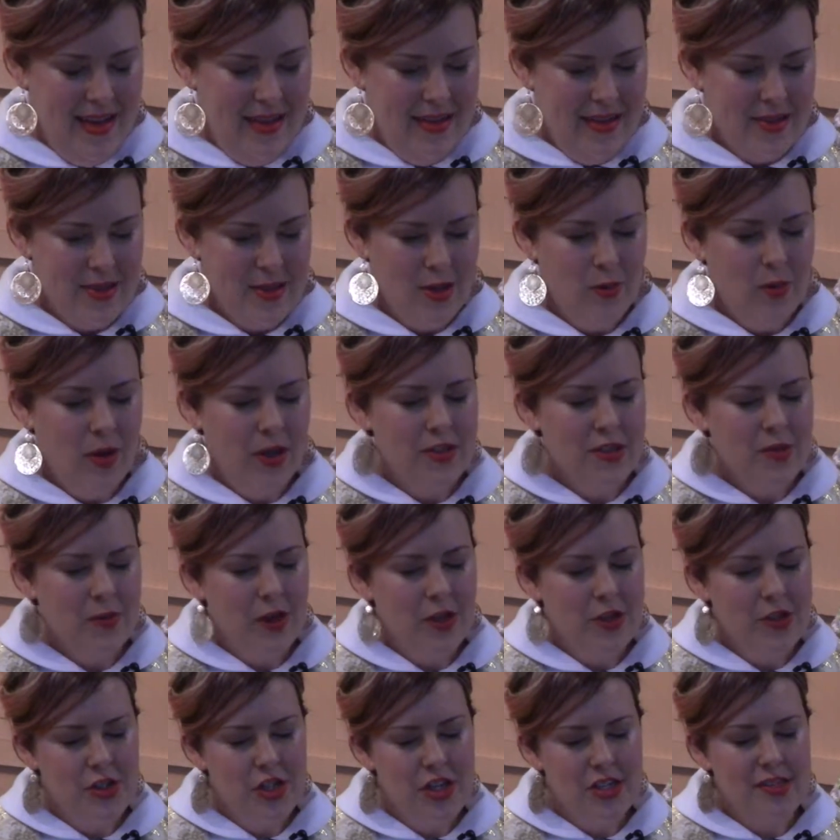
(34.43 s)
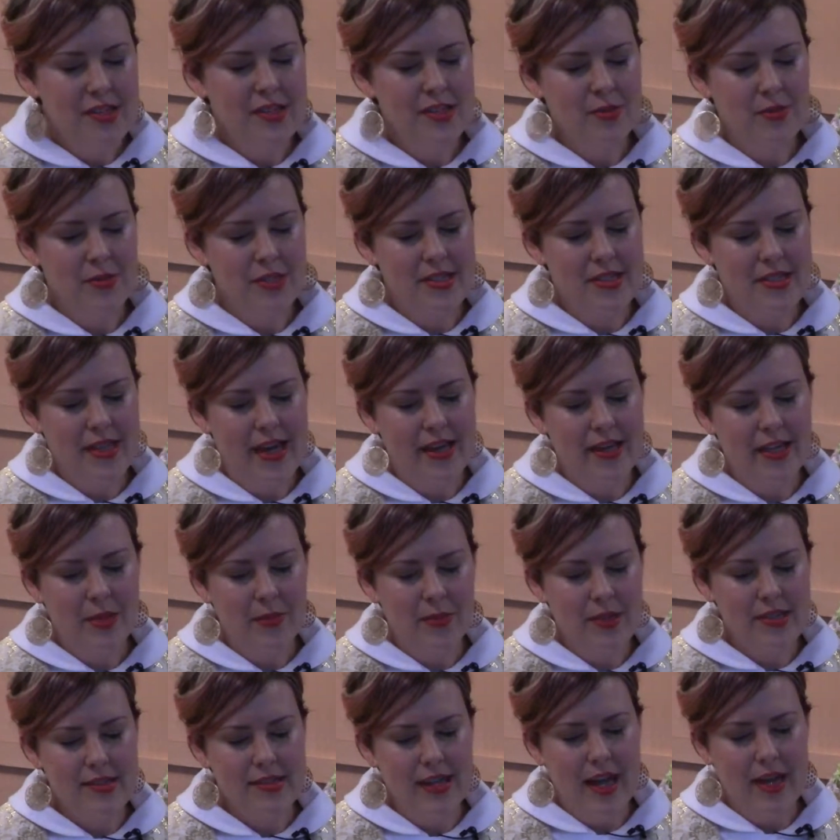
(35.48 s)
So once while Jesus was standing
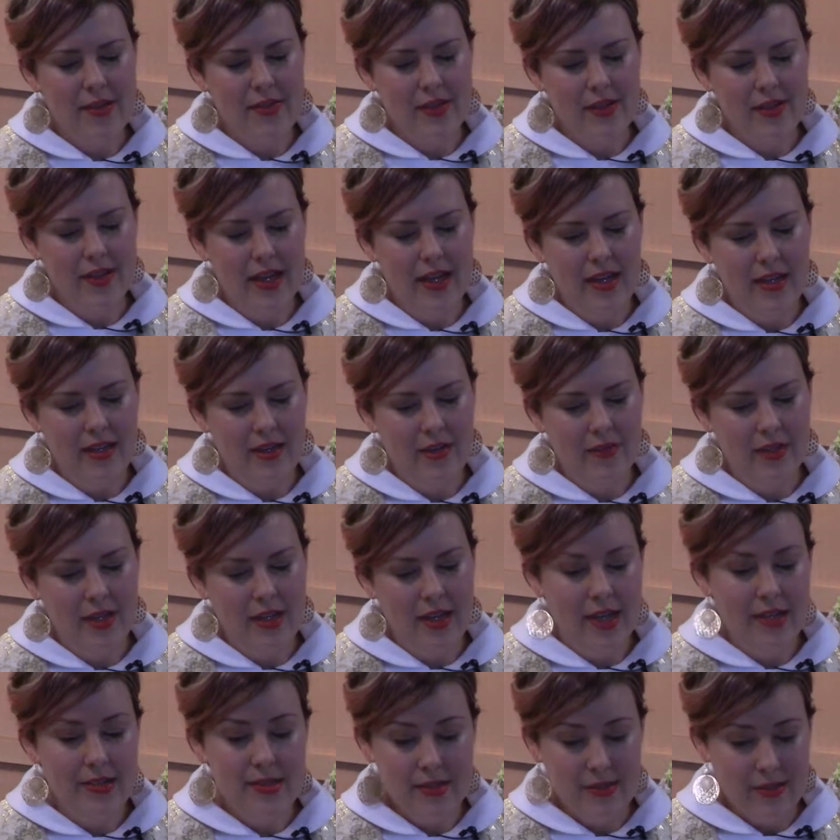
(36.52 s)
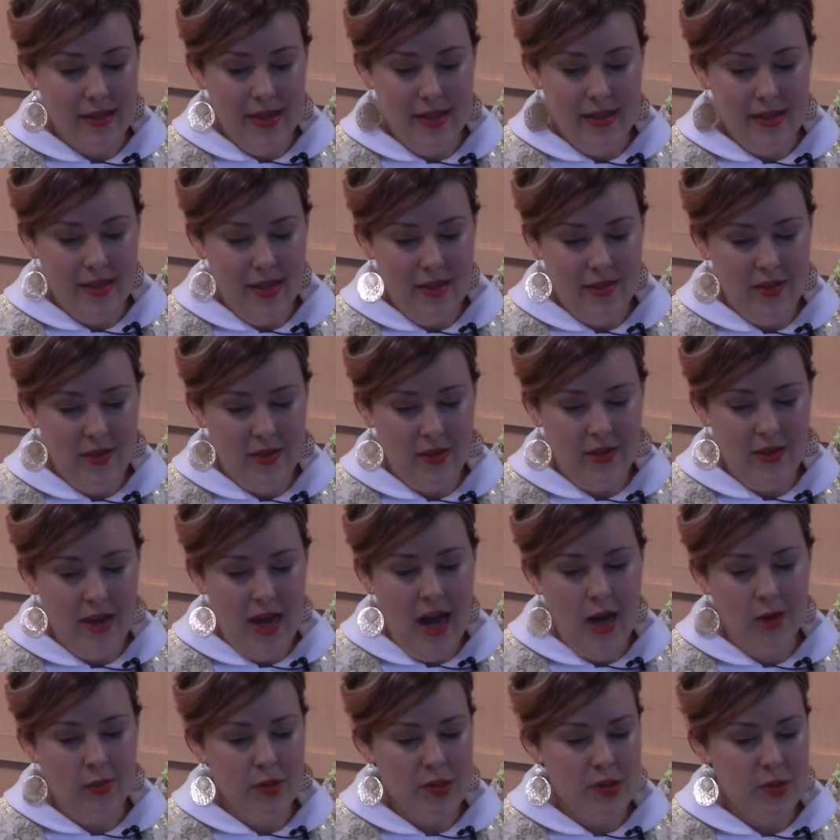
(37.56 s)
beside the lake of Gennesaret and the
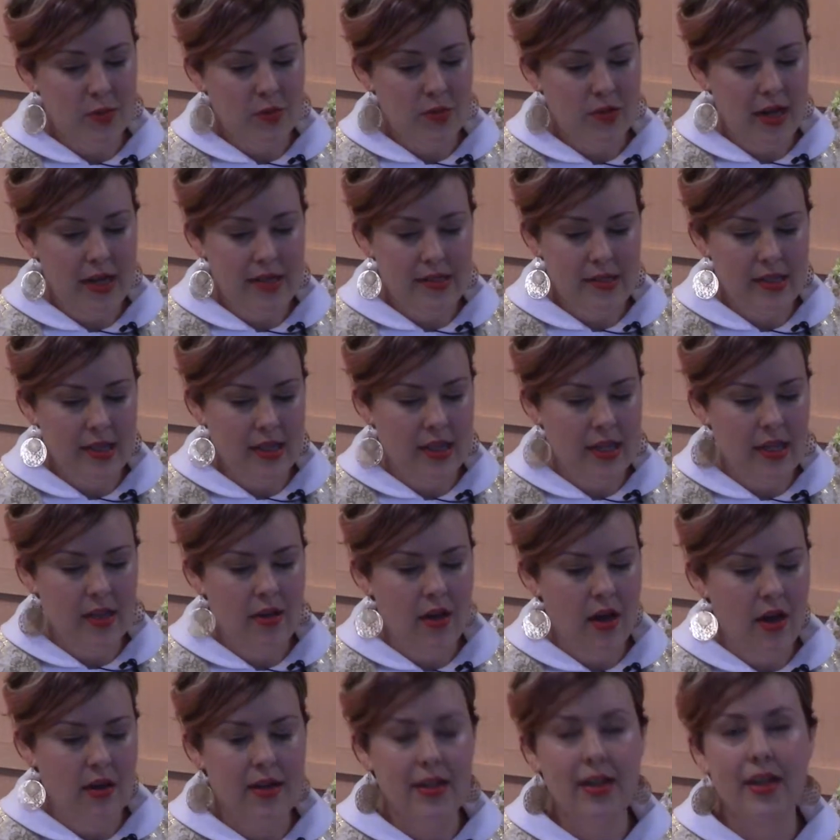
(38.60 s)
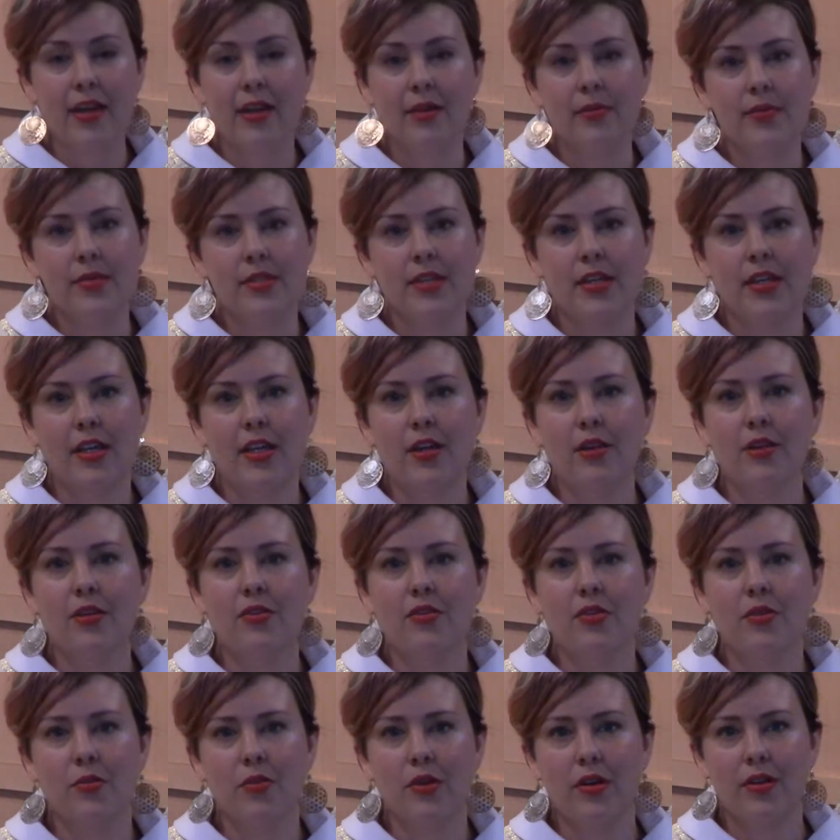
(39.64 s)
crowd was pressing in on him to hear
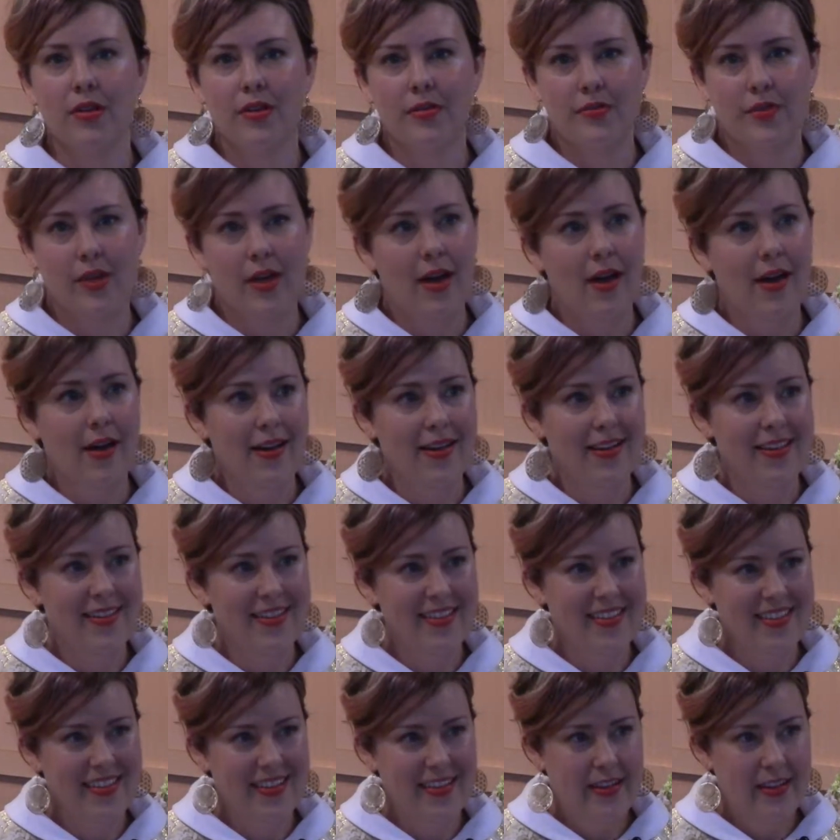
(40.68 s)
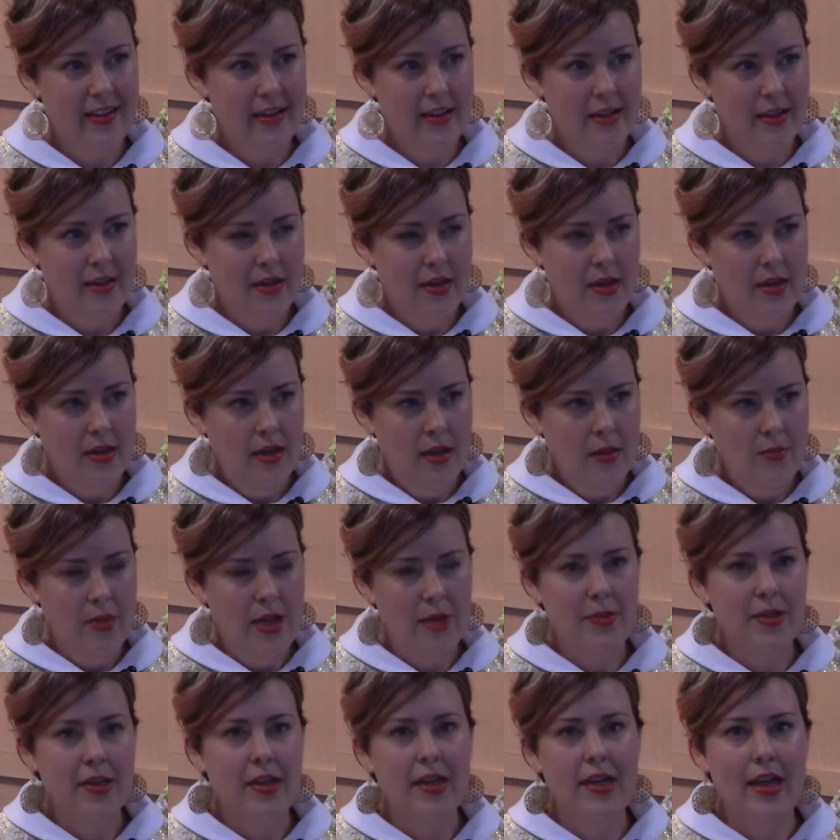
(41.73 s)
the word of God,
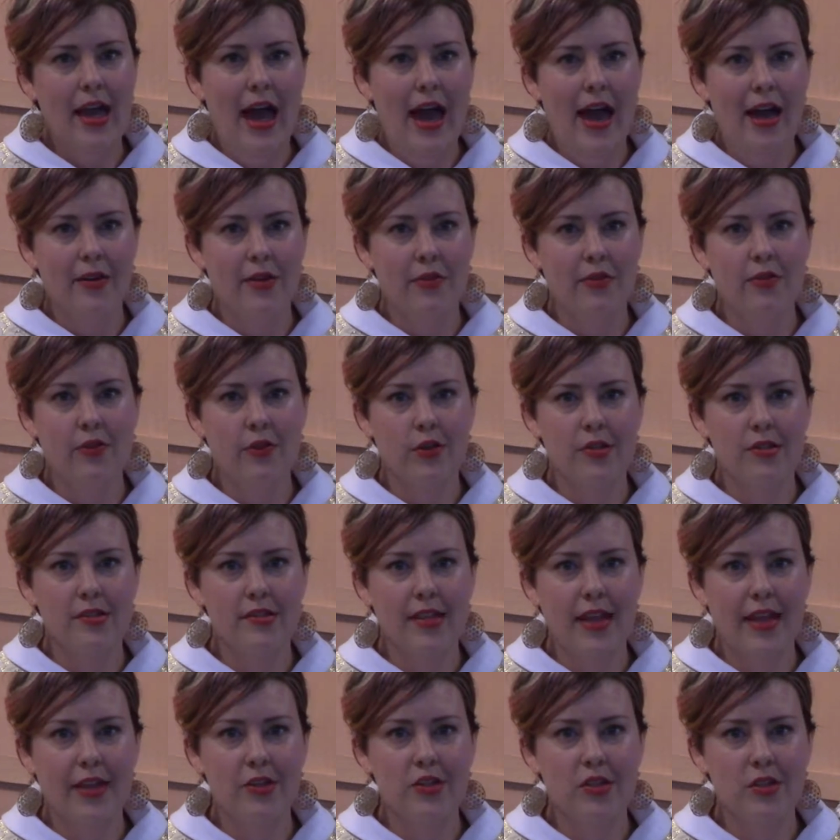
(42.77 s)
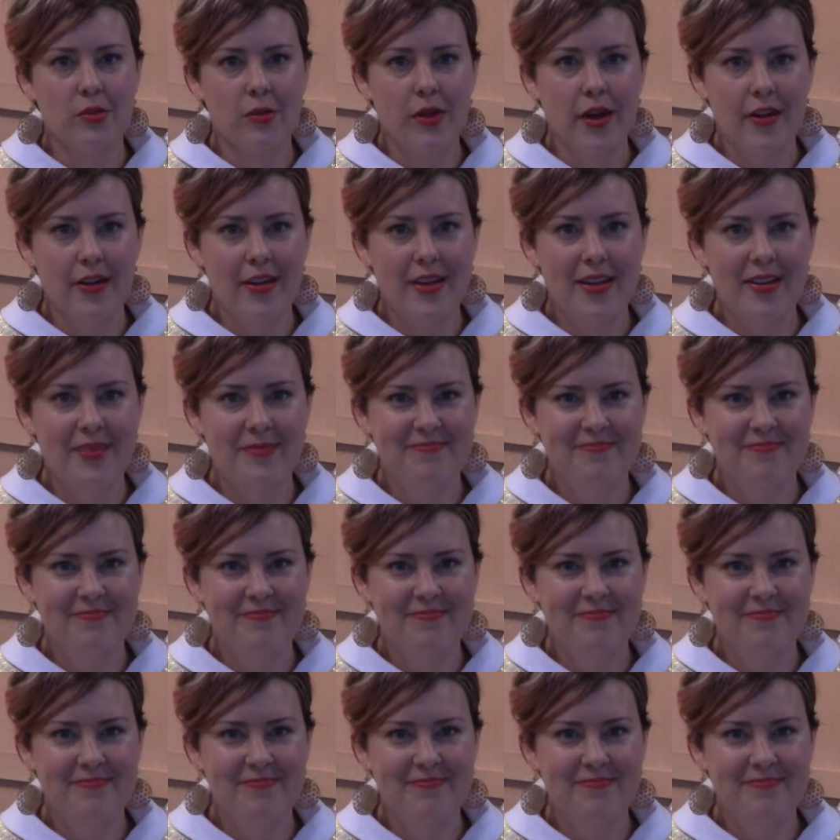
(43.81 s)
maybe he had a full sanctuary,